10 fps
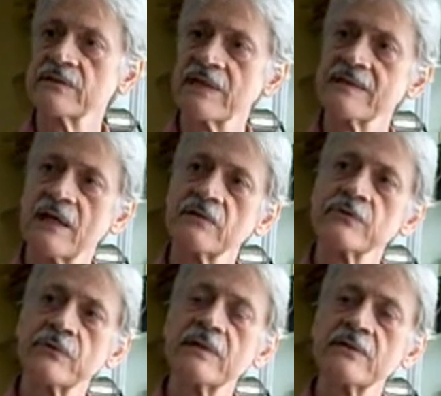
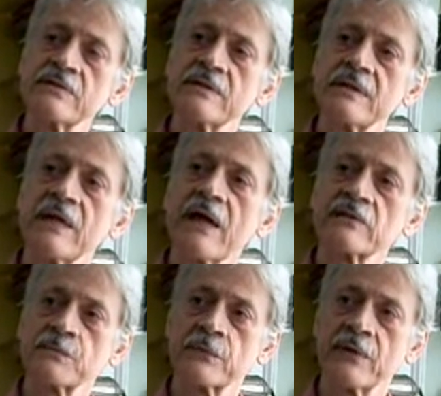Scientology really is the
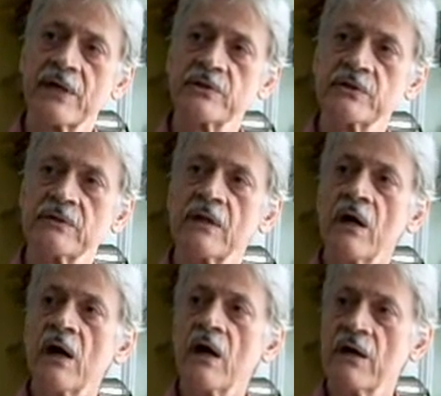exploration
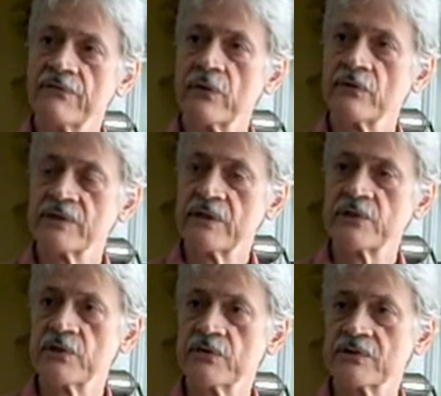of those
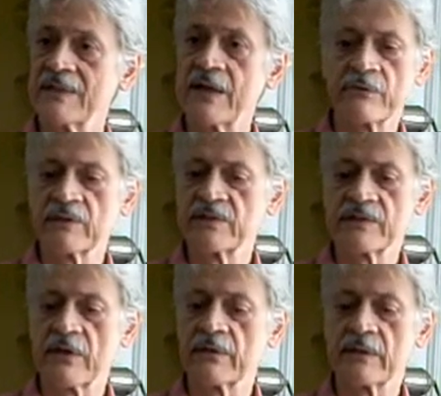issues, and that really
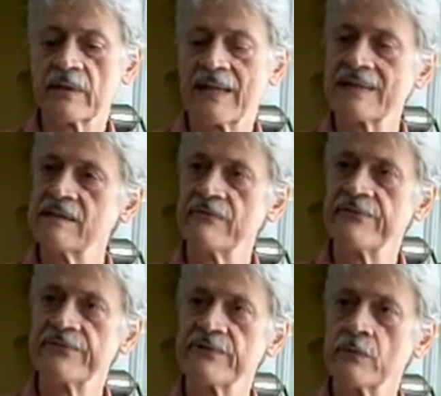started in
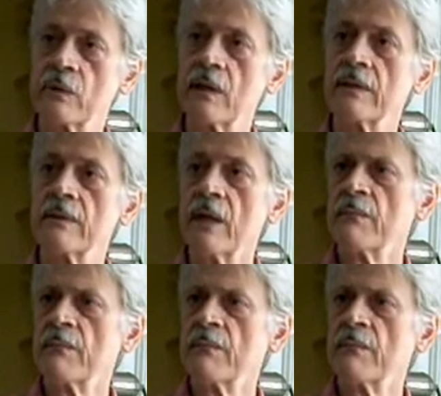1951.